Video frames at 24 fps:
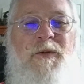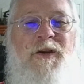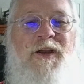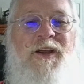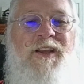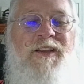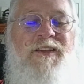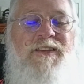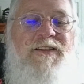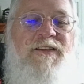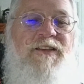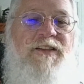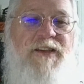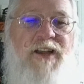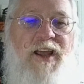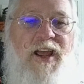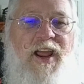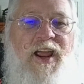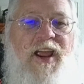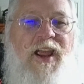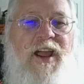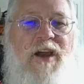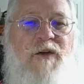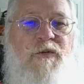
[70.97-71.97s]
But
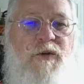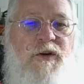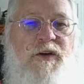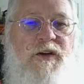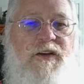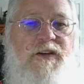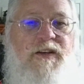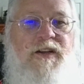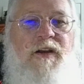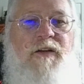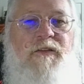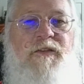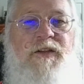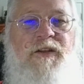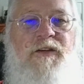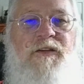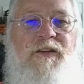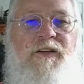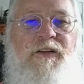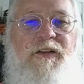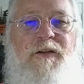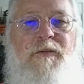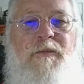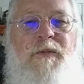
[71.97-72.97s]
today I wanted to talk to
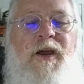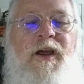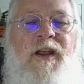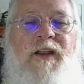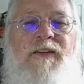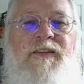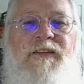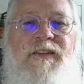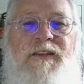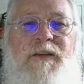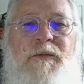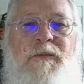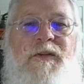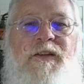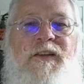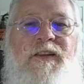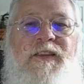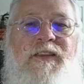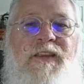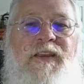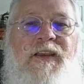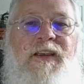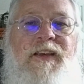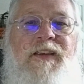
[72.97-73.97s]
you a little about some of
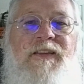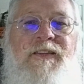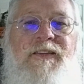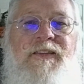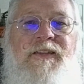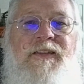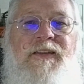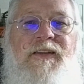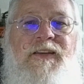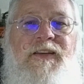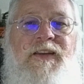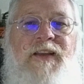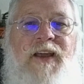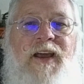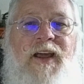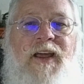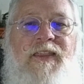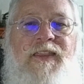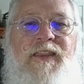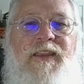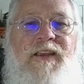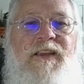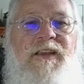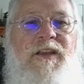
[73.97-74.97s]
the things that
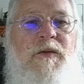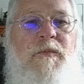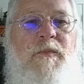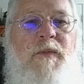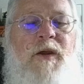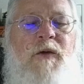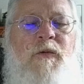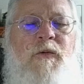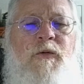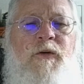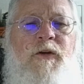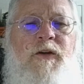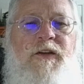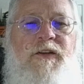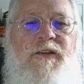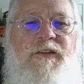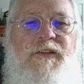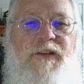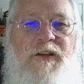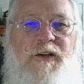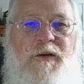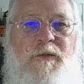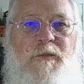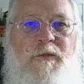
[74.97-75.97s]
I think you may want to
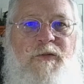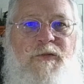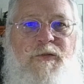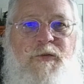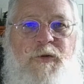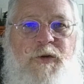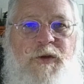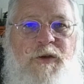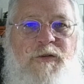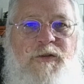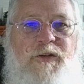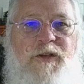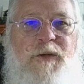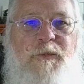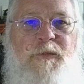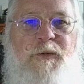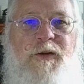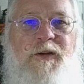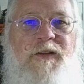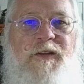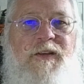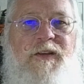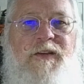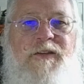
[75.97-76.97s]
consider before you
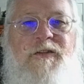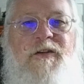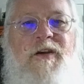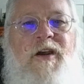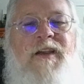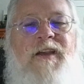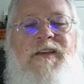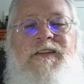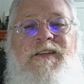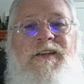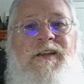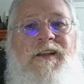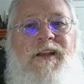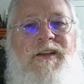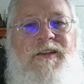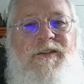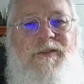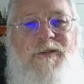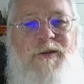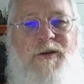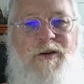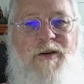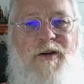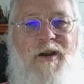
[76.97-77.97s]
jump into this crazy
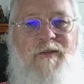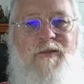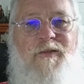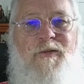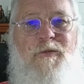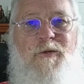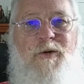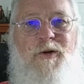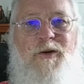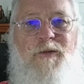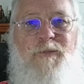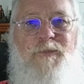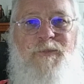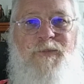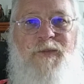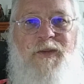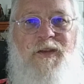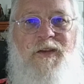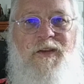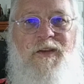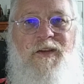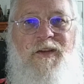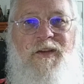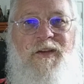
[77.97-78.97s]
laser engraving world.
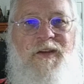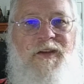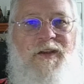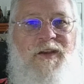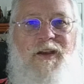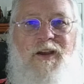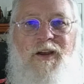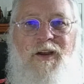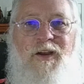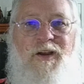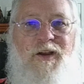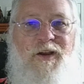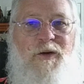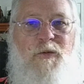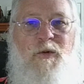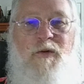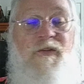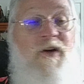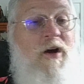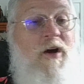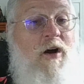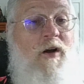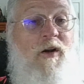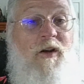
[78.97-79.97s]

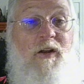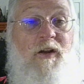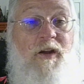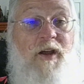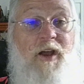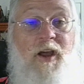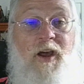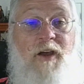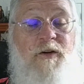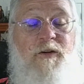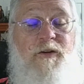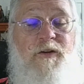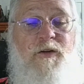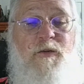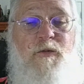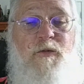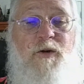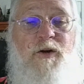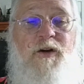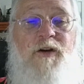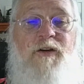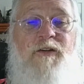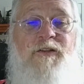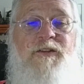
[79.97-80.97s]
We've all uttered the
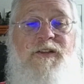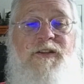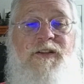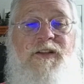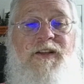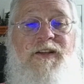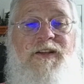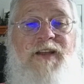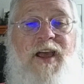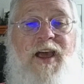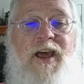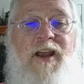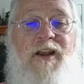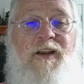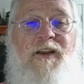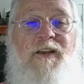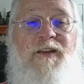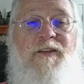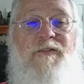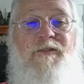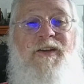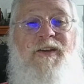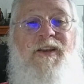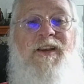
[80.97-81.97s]
words, the
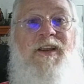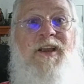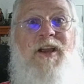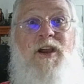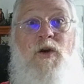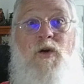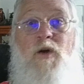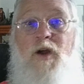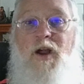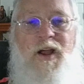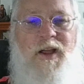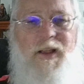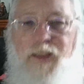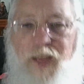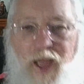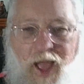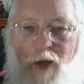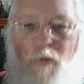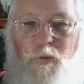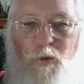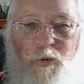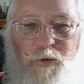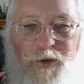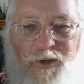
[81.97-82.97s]
title of the video,
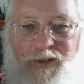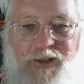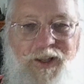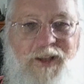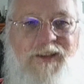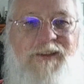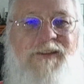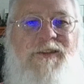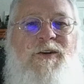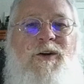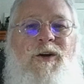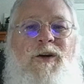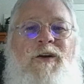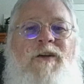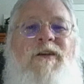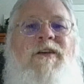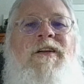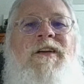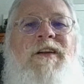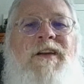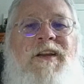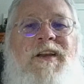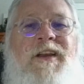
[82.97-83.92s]
I want a laser.